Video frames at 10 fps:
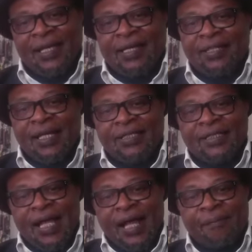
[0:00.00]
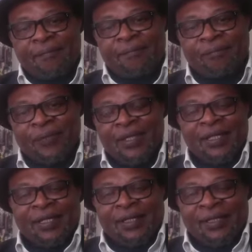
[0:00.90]
And yes, um,
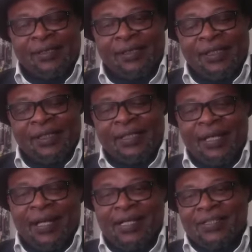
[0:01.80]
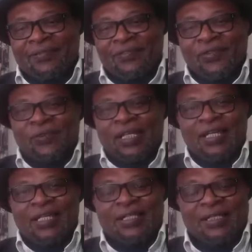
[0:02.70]
in the next few
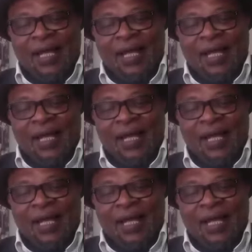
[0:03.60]
days,